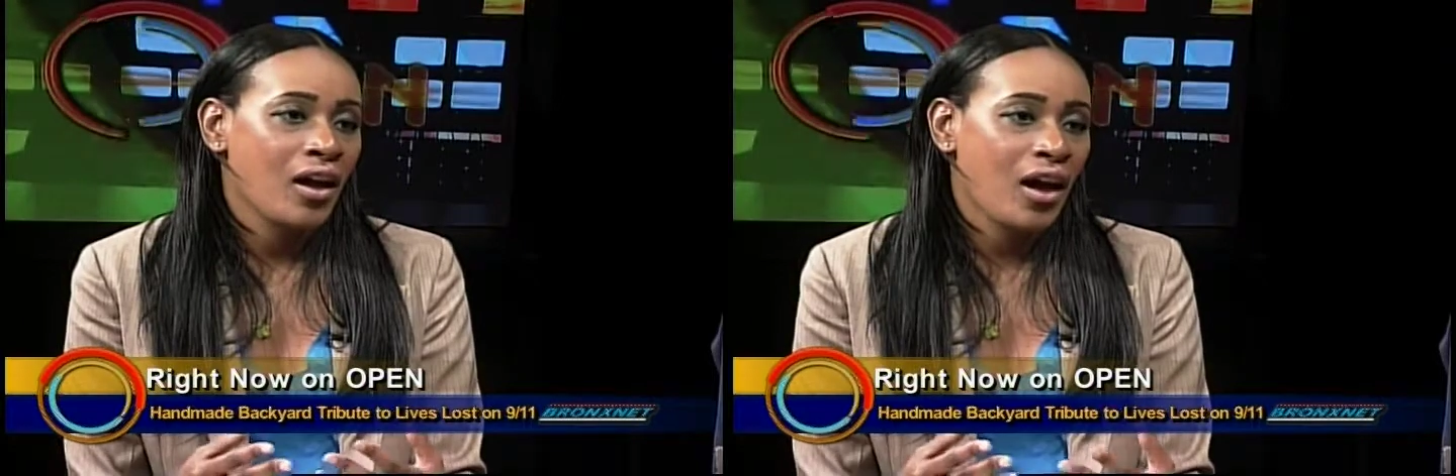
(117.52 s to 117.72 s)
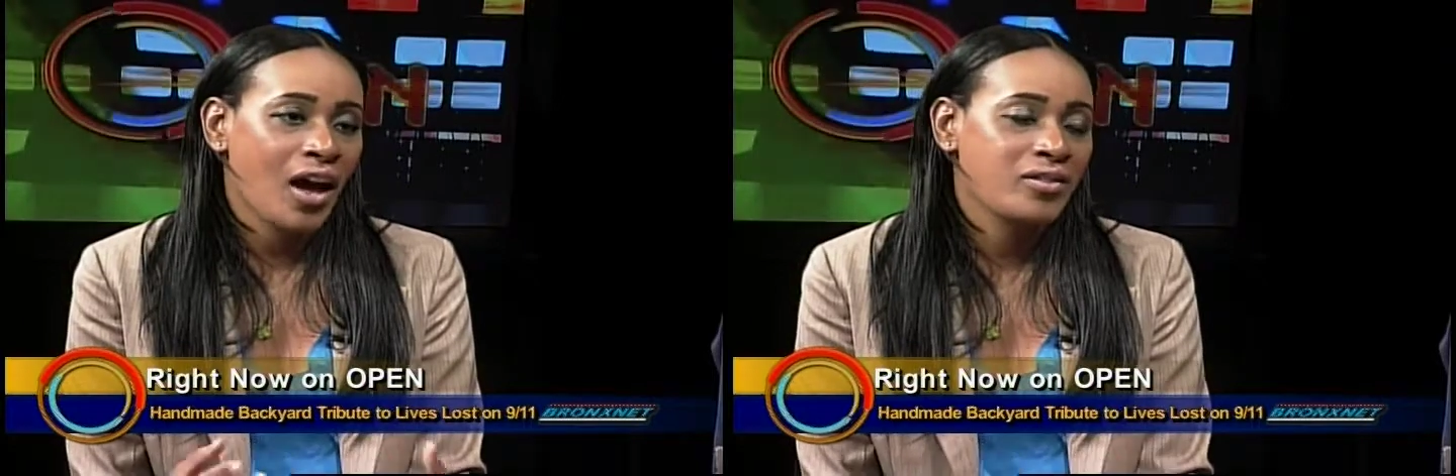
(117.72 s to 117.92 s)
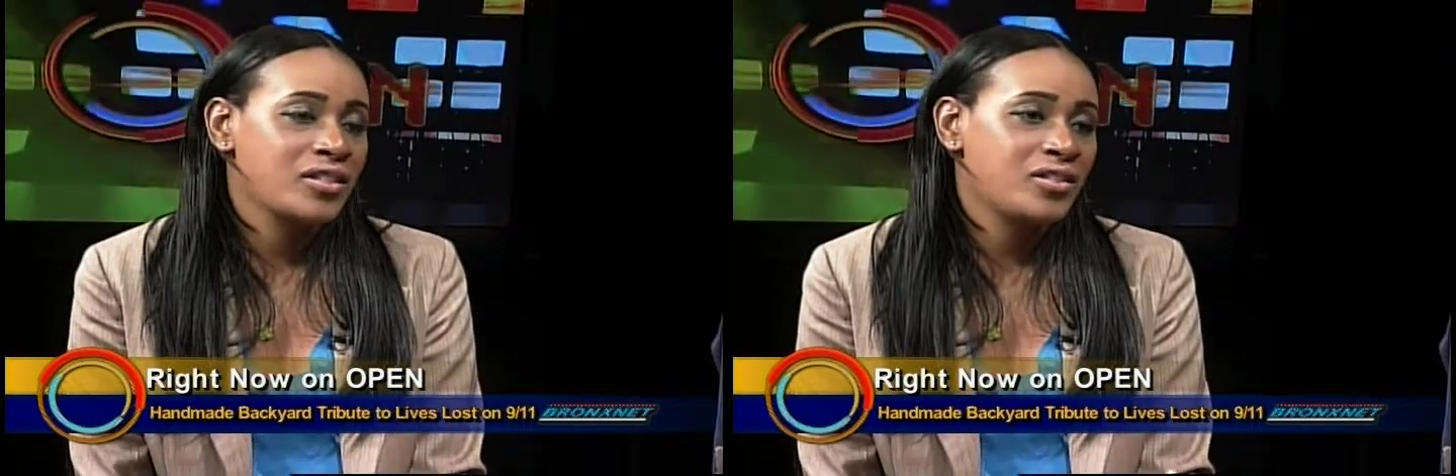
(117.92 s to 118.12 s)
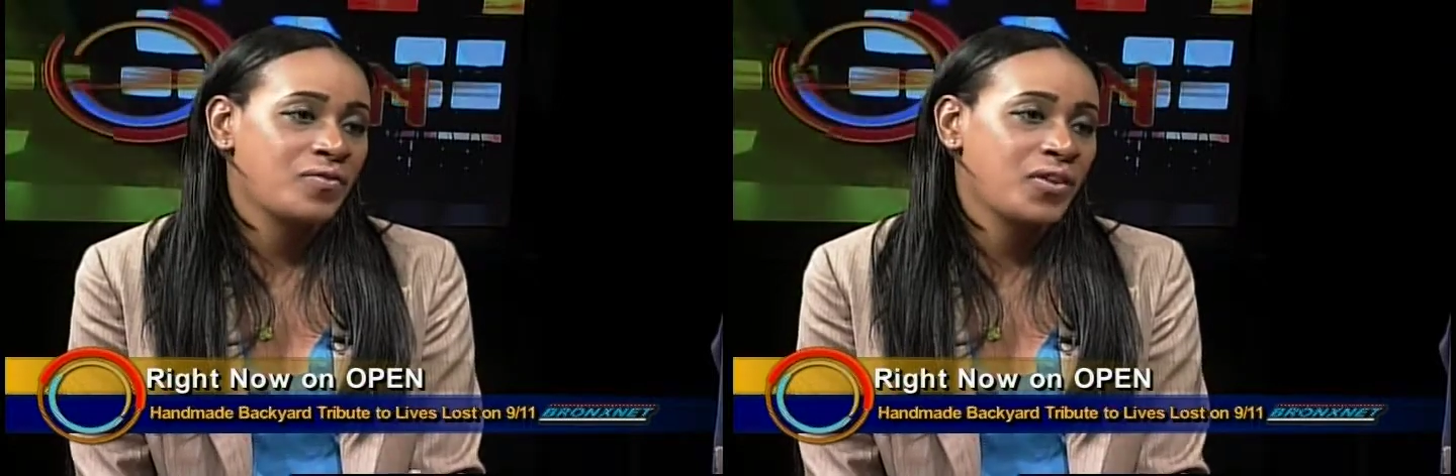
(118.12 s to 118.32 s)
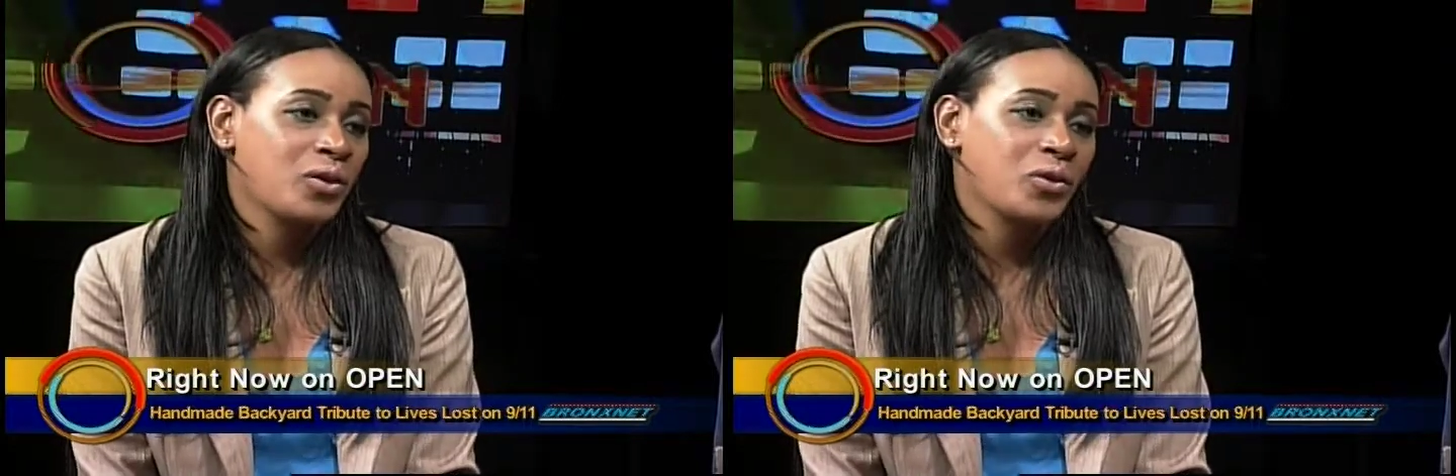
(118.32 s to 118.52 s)
how does it
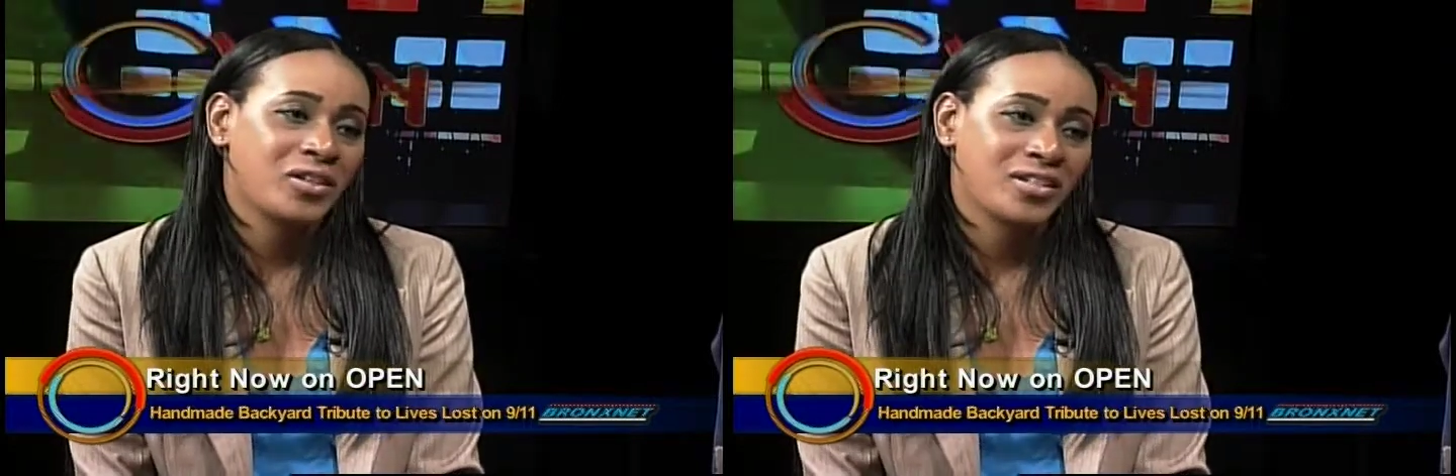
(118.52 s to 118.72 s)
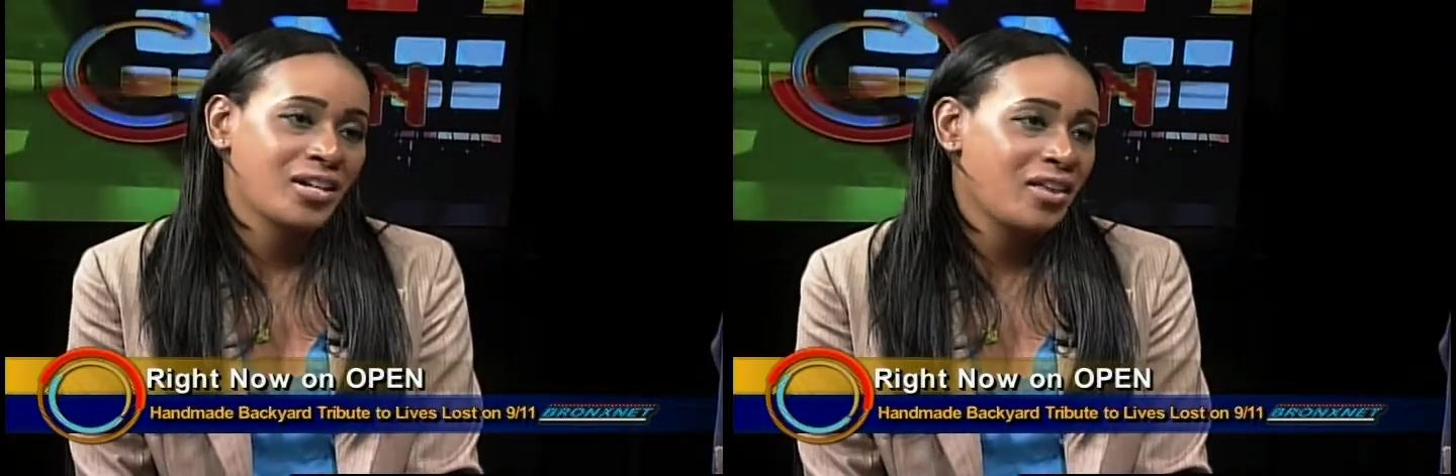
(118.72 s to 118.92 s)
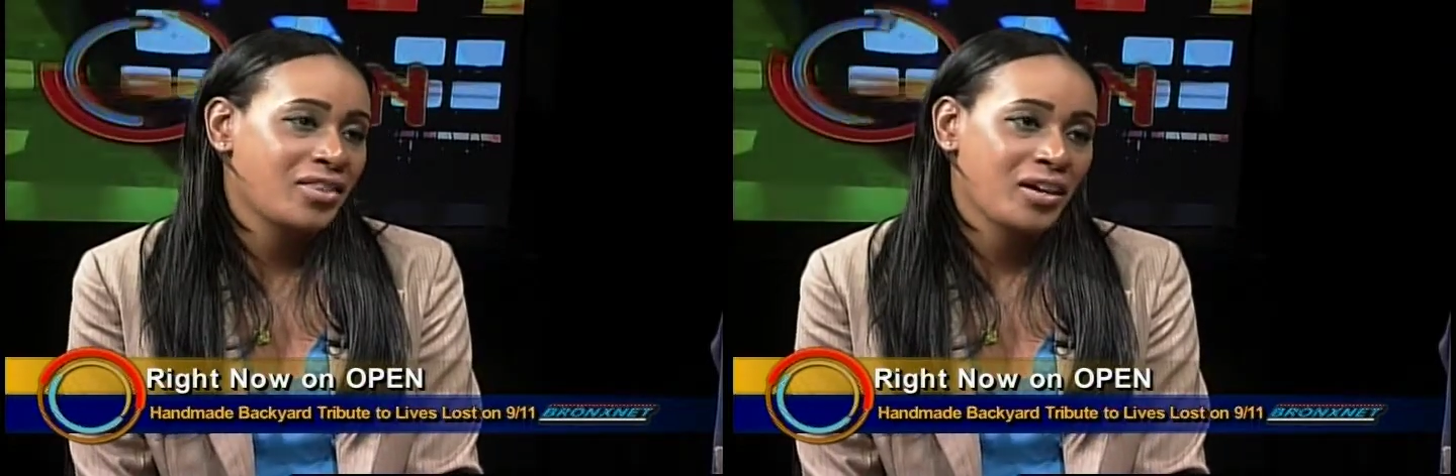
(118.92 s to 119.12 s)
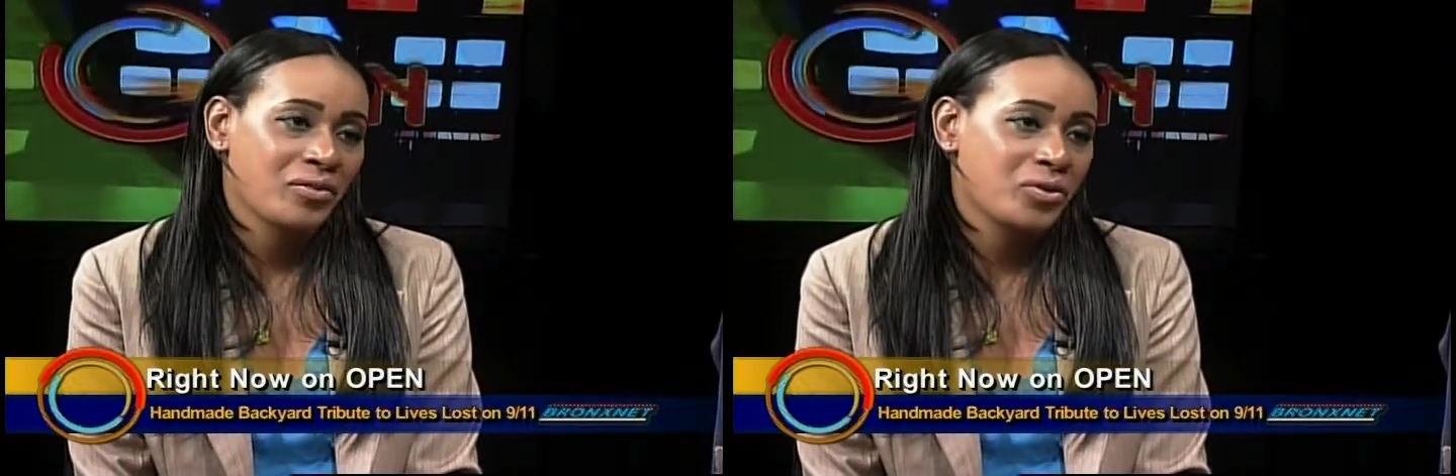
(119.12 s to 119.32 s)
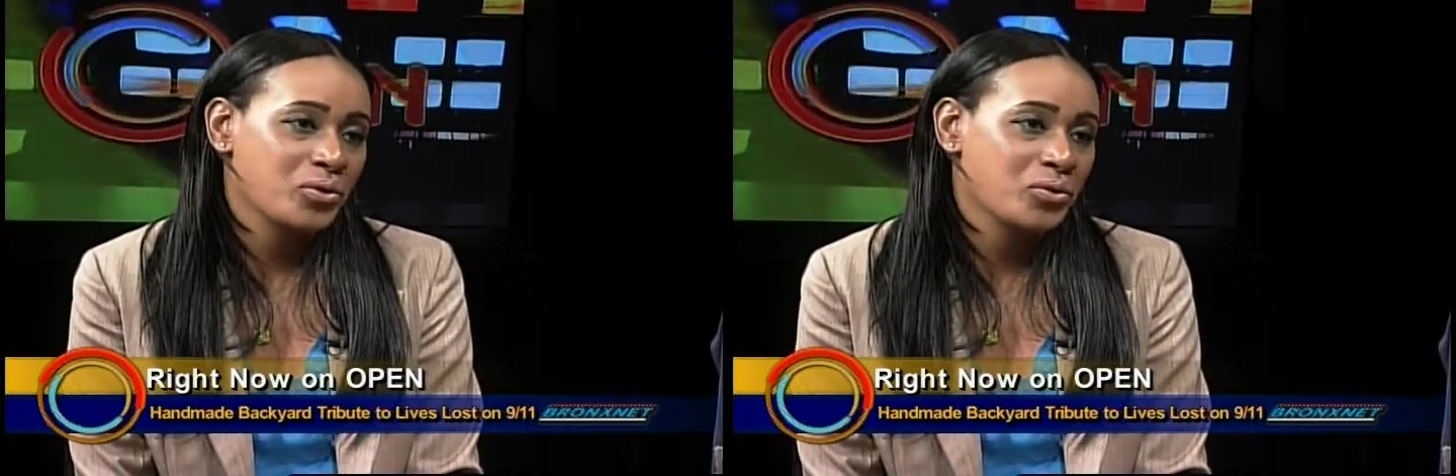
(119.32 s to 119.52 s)
feel on the 10th
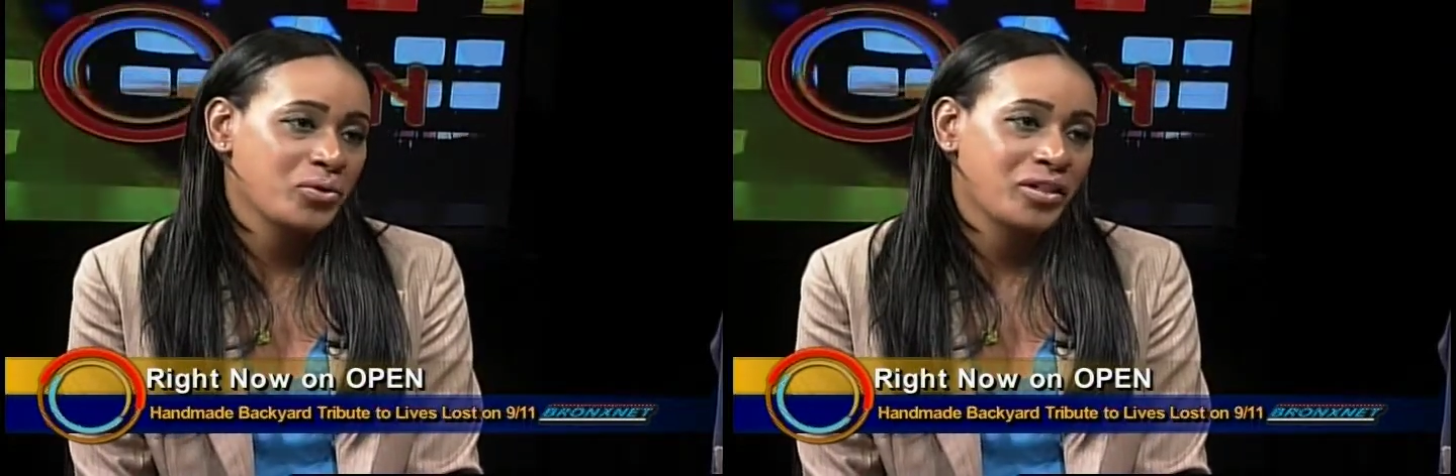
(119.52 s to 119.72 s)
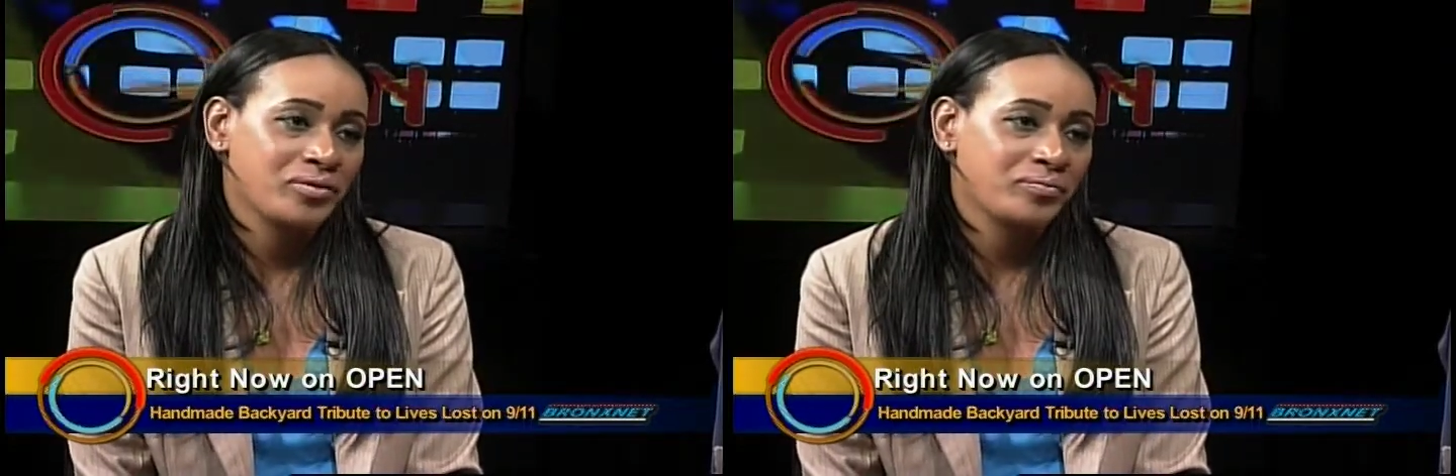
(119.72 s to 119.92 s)
anniversary?